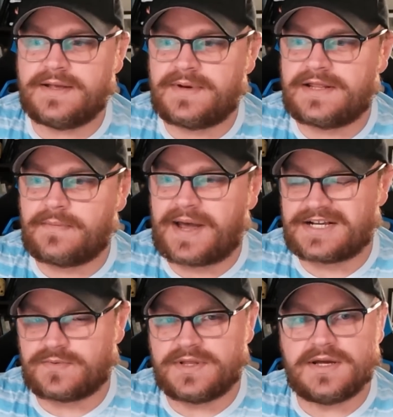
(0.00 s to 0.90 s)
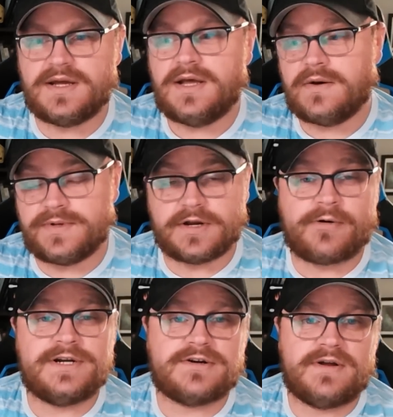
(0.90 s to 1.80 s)
Limited in the past when the
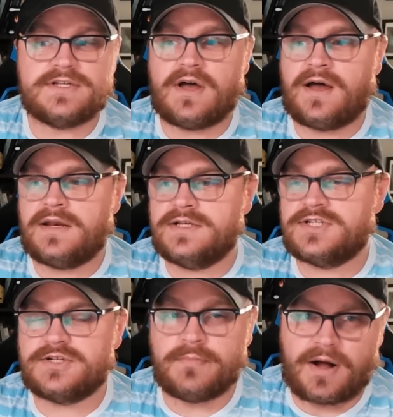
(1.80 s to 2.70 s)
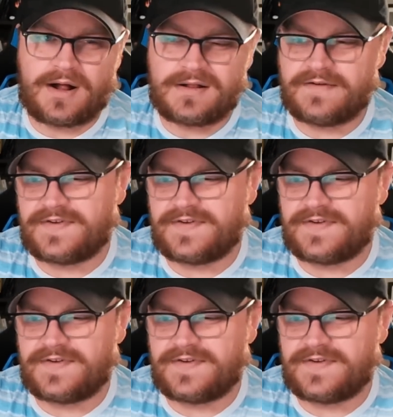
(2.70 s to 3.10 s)
creature it's on is small.